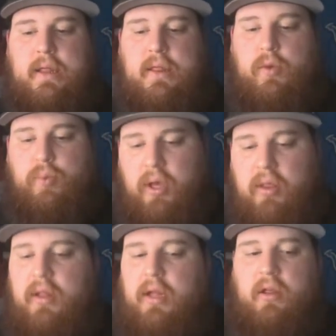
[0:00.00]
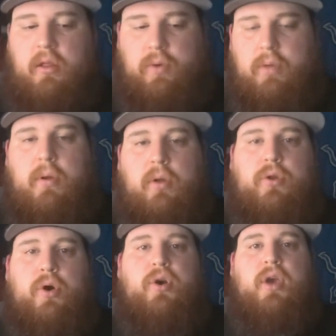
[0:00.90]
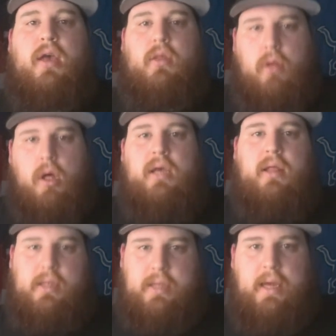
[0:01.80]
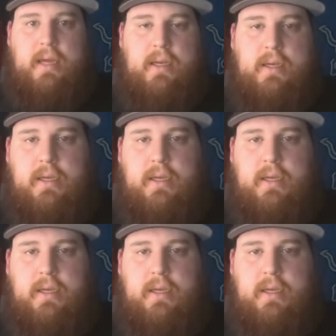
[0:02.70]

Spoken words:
The reason that this rebuild took as long as it did